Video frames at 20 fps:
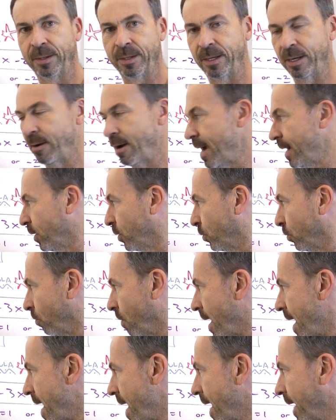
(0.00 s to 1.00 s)
All right,
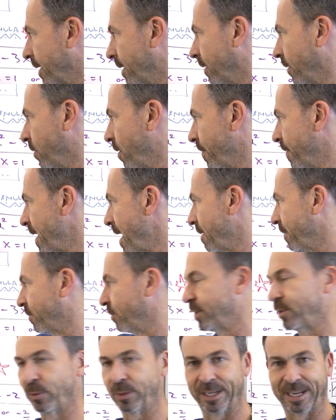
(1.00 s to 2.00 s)
grand, got that
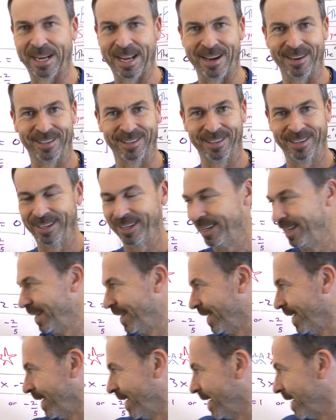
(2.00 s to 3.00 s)
sorted out.
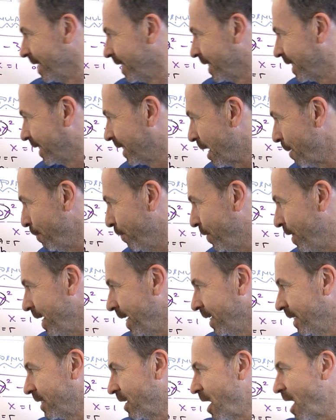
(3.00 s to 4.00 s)

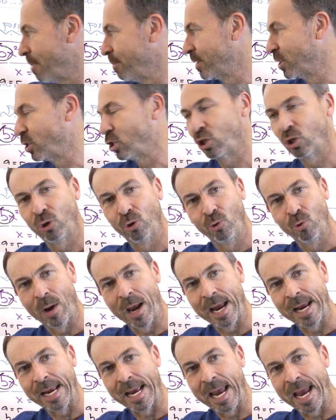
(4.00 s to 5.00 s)
Something times
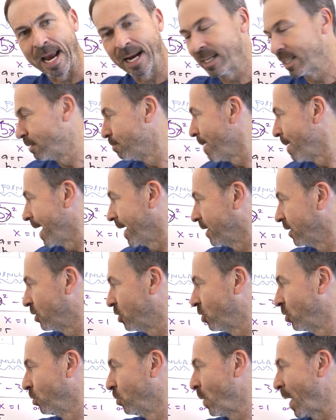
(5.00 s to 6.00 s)
2ax makes
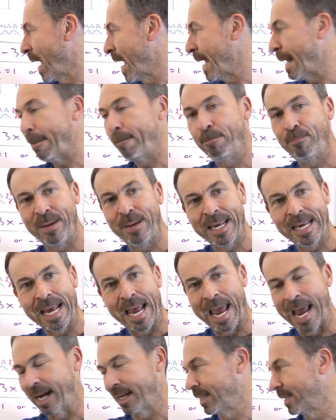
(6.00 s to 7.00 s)

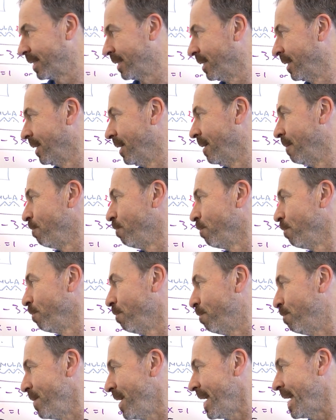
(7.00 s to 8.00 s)
2abx.
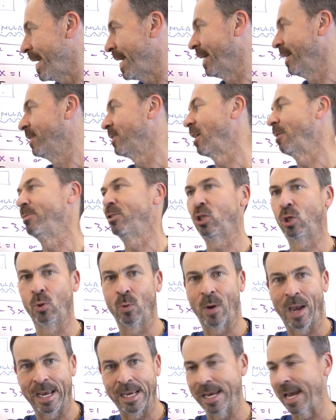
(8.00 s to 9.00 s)
B times
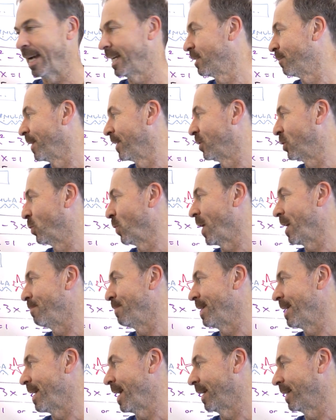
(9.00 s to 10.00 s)
2ax makes
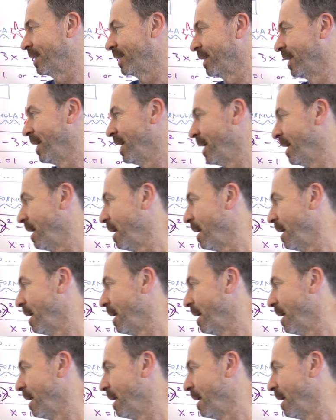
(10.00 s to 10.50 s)
2abx.